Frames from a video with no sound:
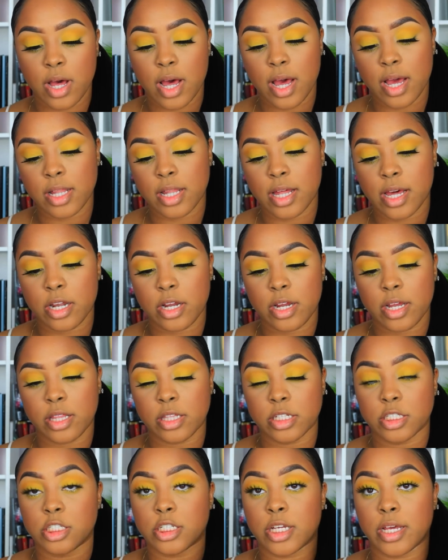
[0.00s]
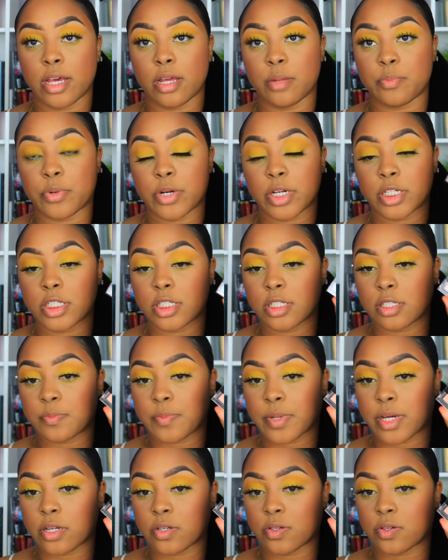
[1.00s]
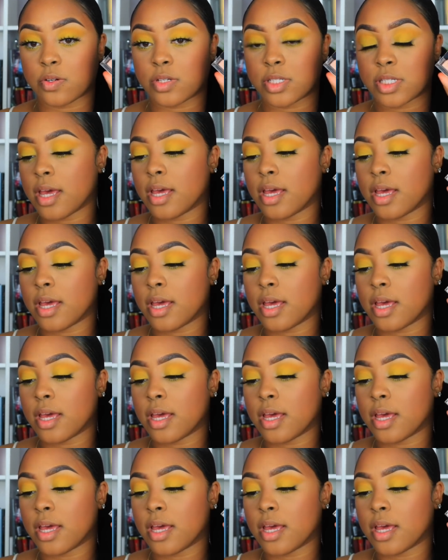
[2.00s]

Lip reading: Highlighter in the shade Precious Petals,